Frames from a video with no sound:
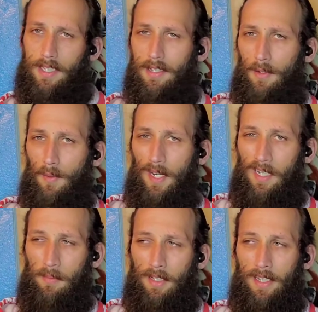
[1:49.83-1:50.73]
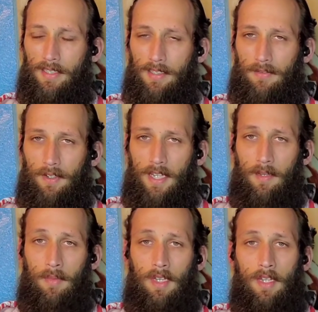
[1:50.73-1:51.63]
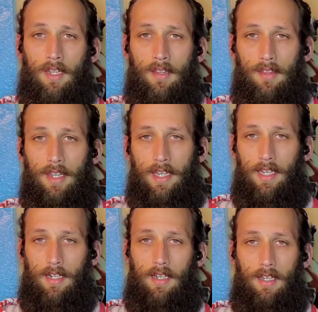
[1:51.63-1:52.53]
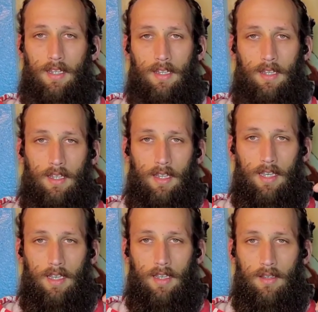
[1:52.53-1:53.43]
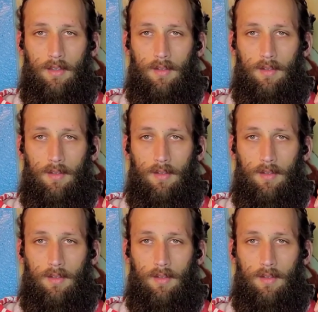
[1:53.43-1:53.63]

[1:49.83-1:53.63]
hit the right places for them, that it